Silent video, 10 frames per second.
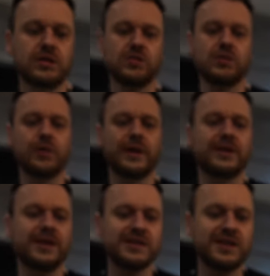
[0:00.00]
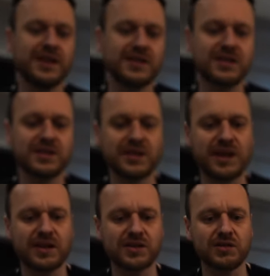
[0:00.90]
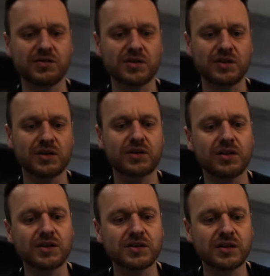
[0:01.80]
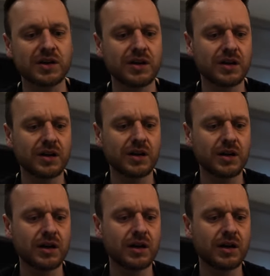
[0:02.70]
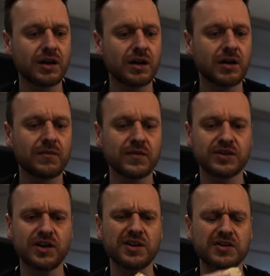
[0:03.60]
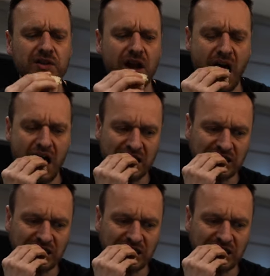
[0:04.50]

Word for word: So quick taste test, see how this goes. So the crust sounds great.